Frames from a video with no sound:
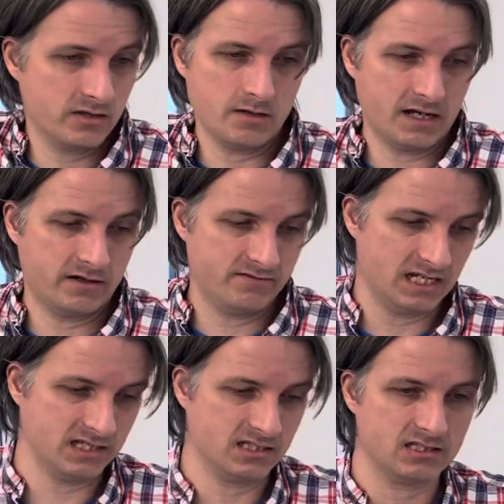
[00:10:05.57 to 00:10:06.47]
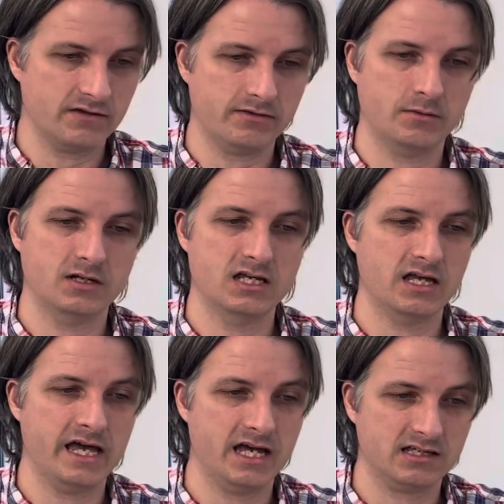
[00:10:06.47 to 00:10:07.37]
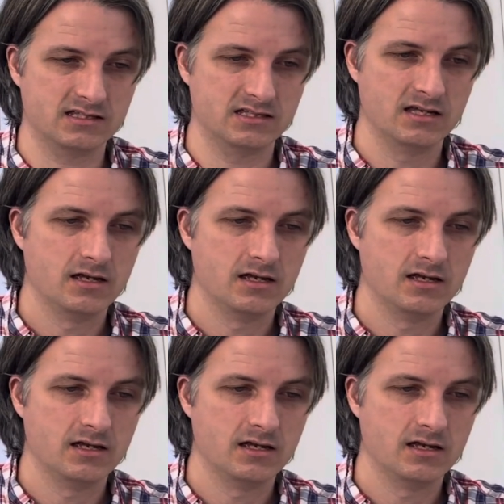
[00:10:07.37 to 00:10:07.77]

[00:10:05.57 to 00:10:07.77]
the amount of dancing stuff, and I'm gonna hit X.